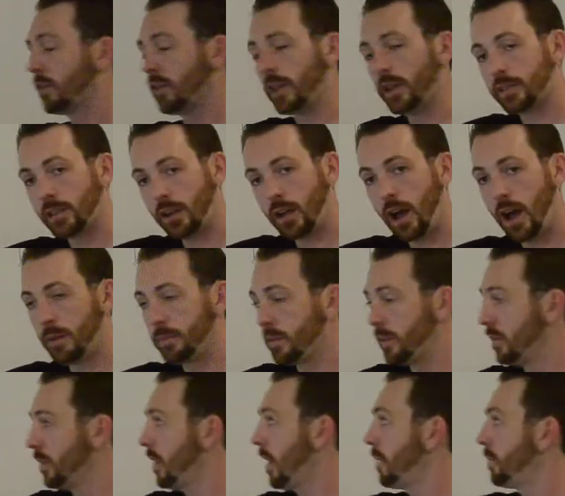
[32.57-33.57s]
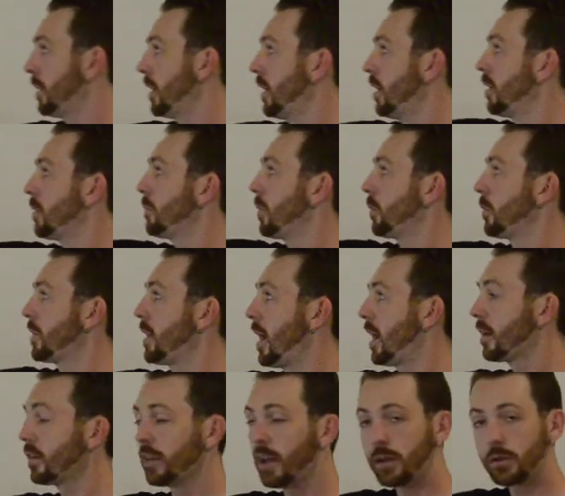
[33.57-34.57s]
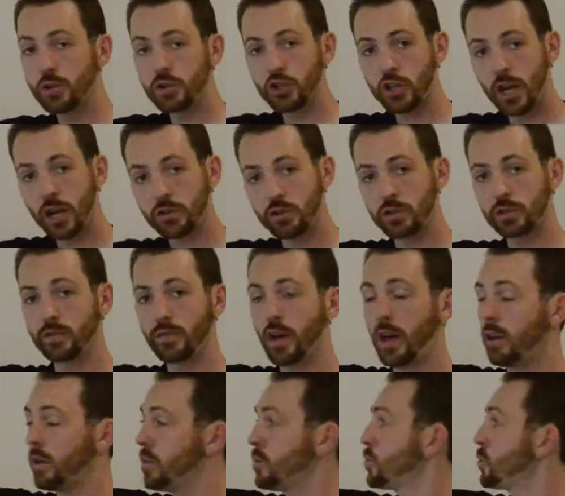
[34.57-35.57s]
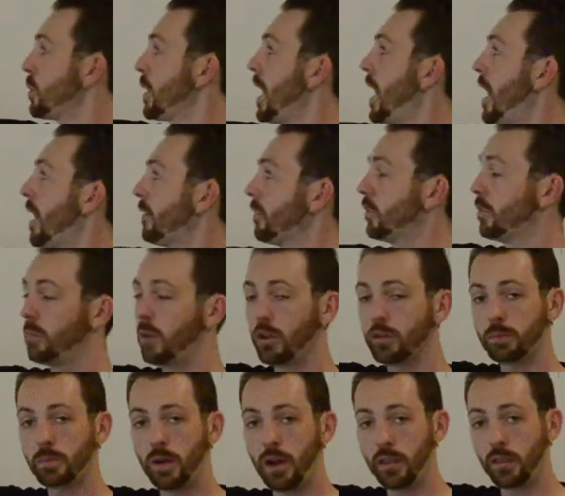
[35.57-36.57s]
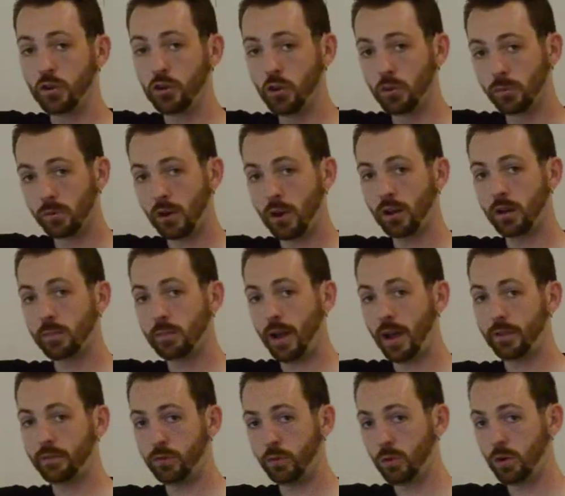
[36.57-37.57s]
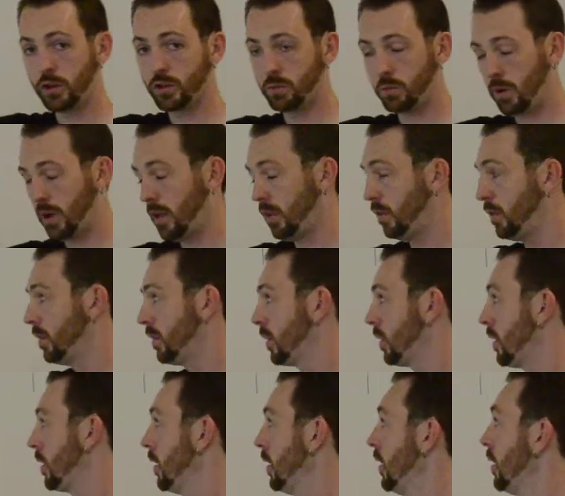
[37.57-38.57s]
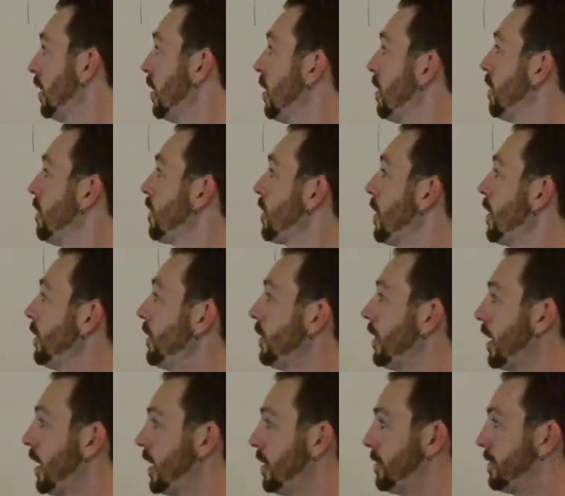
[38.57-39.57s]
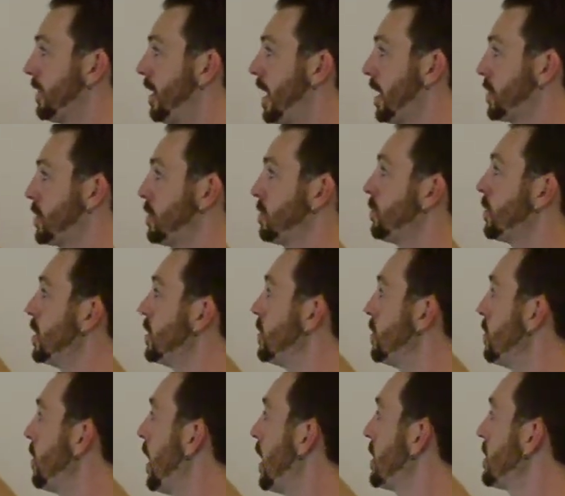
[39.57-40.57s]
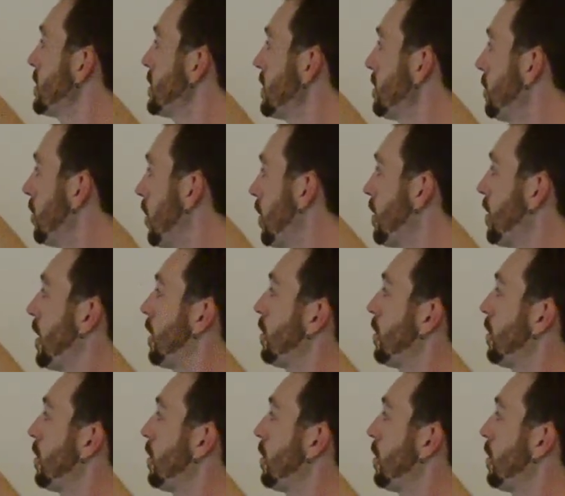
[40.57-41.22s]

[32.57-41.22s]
to get the common denominator, but we're not allowed to change its value, so we have to multiply the numerator by 4 as well. For the second fraction, we do a similar thing.